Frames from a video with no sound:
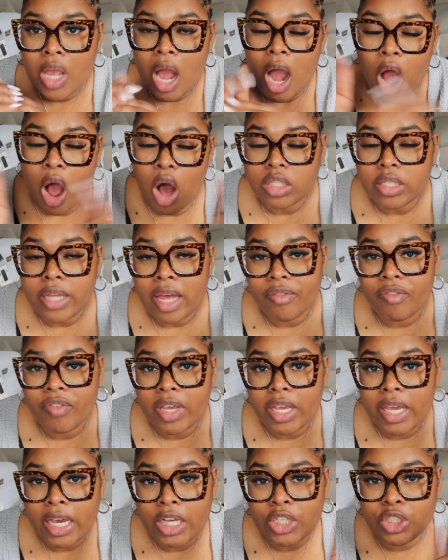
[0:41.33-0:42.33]
I also have a
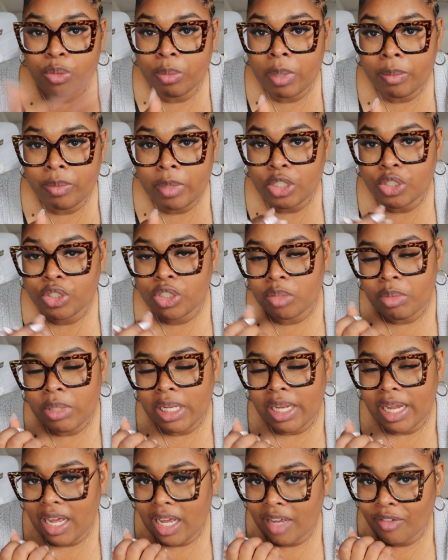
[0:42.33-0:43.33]
vacation prep that should be
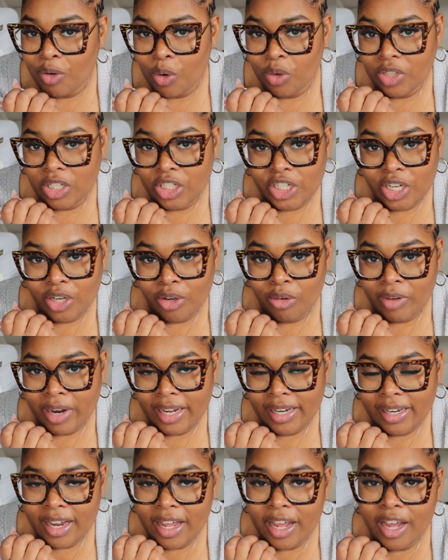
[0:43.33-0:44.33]
live on the channel
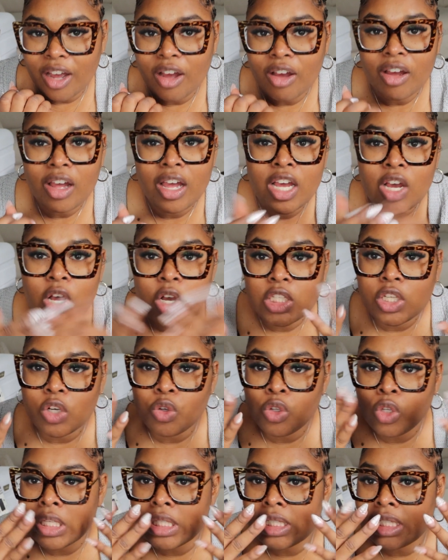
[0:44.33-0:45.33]
right now. So
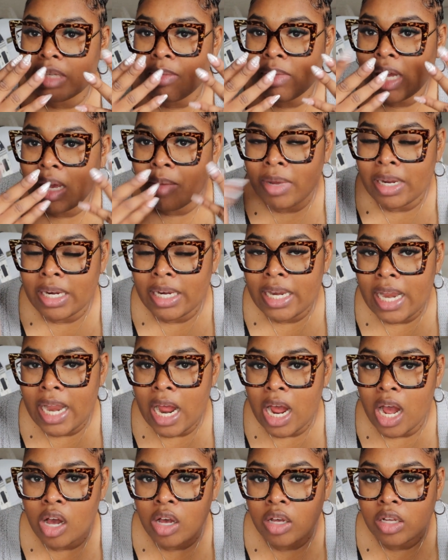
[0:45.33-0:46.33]
you can see me get my
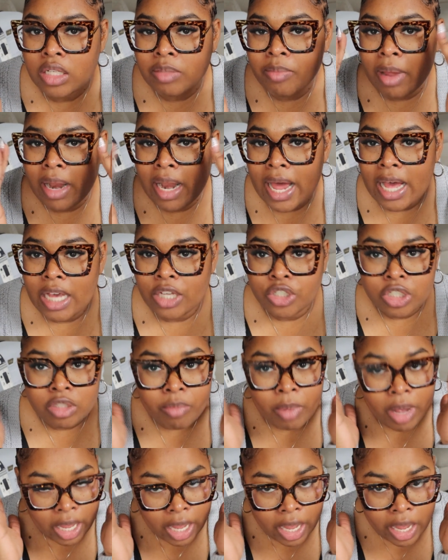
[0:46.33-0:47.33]
nails, my lashes,
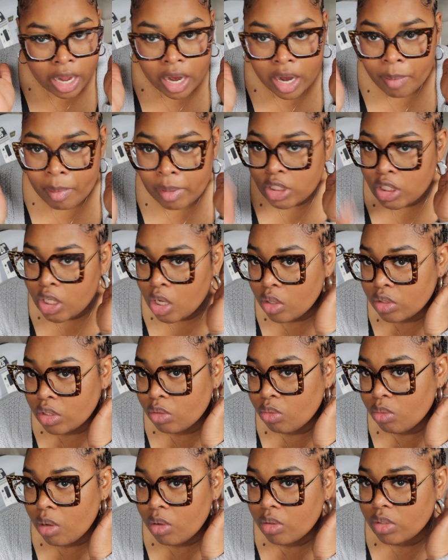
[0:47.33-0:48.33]
my hair, my toesy
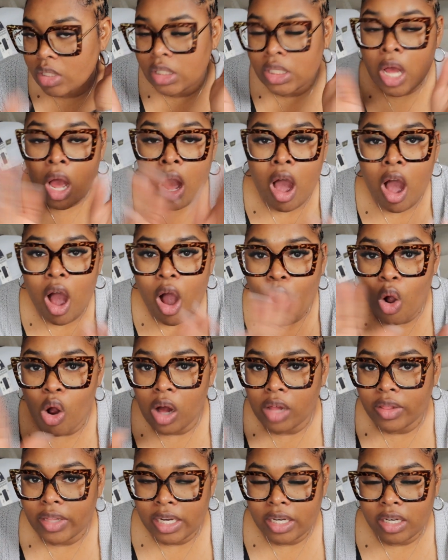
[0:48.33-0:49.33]
woesies,
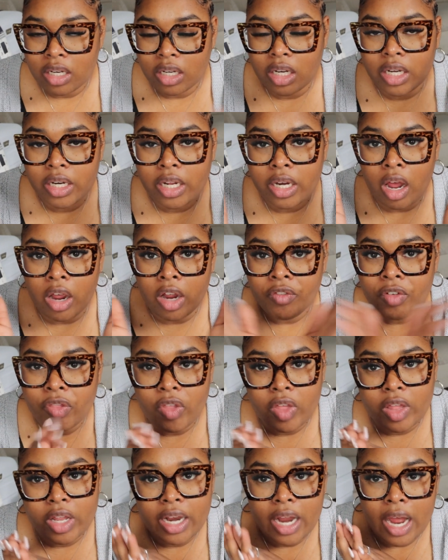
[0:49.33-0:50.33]
all that done and
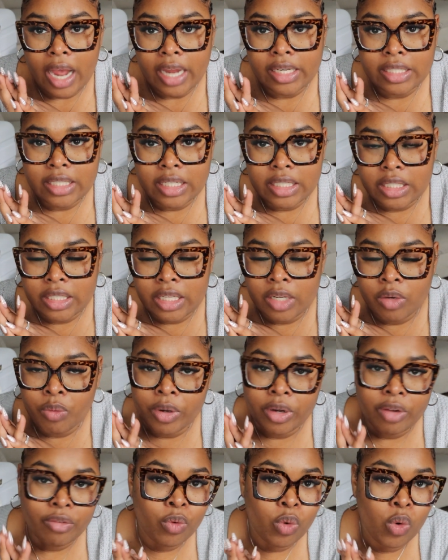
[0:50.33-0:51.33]
everything that I did to get
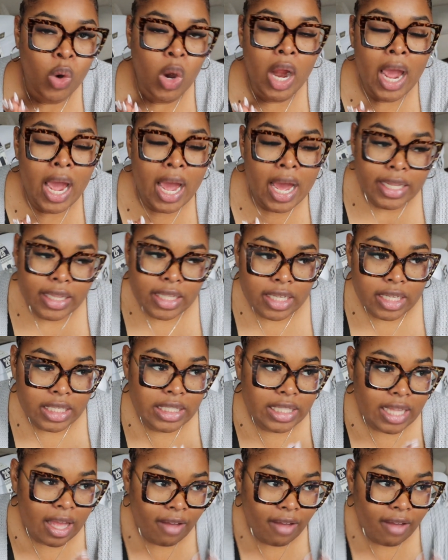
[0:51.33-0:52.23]
ready for this